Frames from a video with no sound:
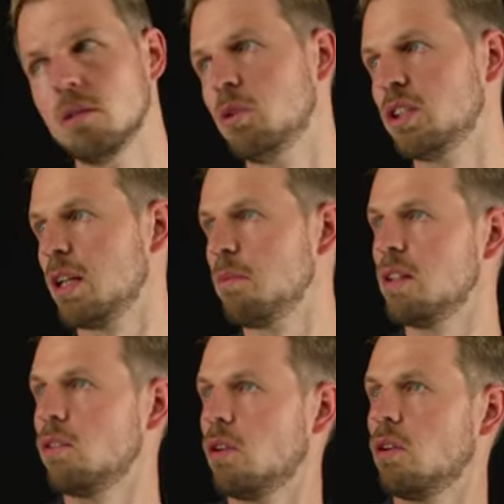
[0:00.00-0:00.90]
which again
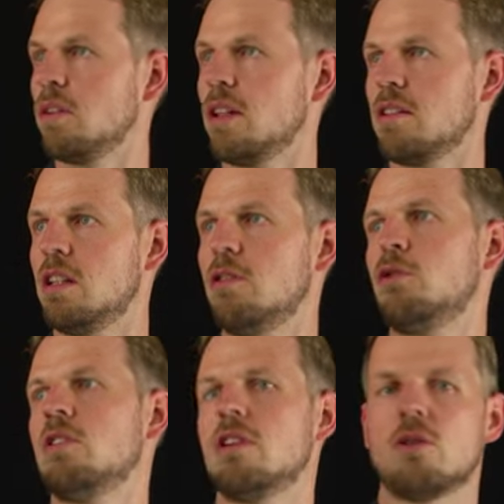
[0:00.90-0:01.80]
means, you know, there's the
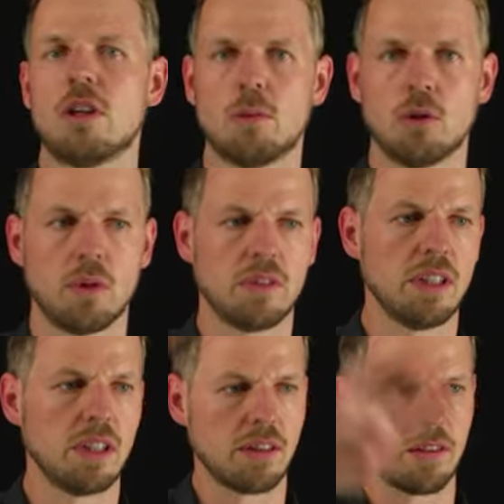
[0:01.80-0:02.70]
difference. The transpose was
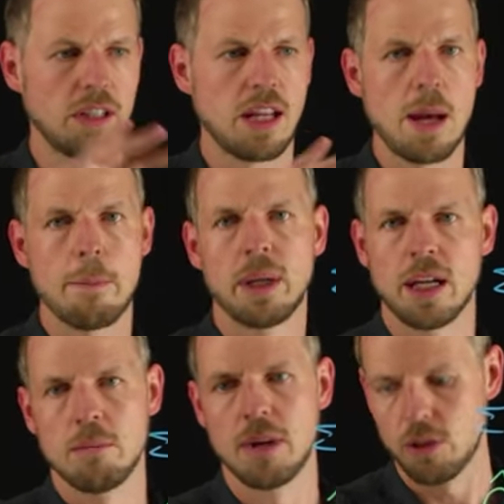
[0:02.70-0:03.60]
here. It's an m by
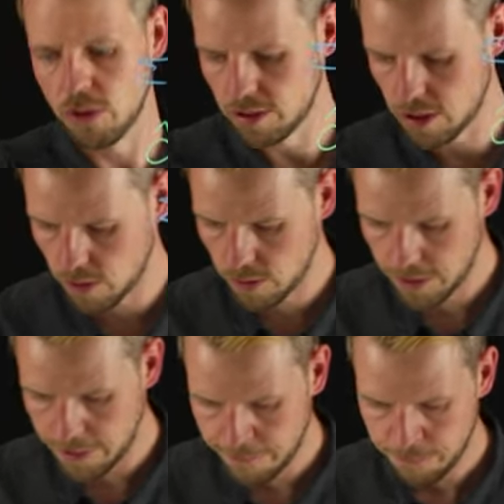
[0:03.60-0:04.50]
m matrix now.
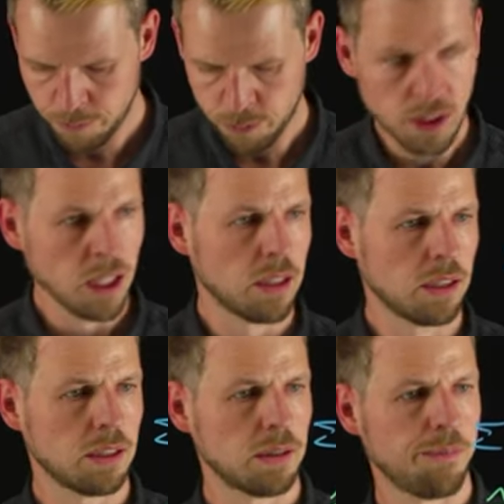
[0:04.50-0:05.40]

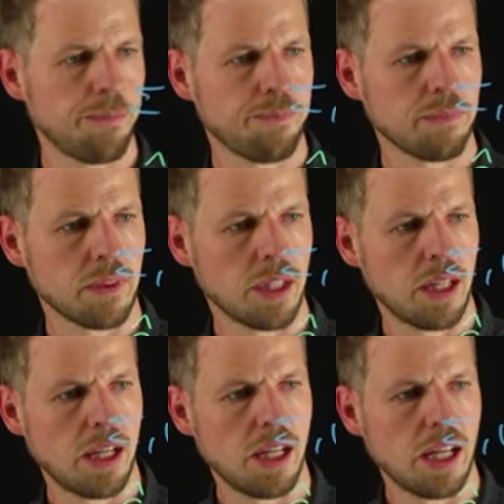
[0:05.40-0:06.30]
Um,
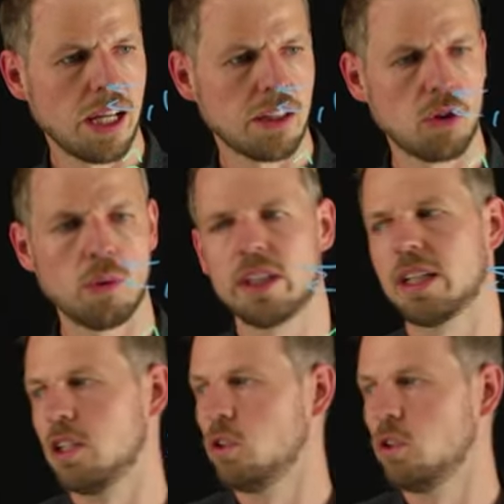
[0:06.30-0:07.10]
and so what I can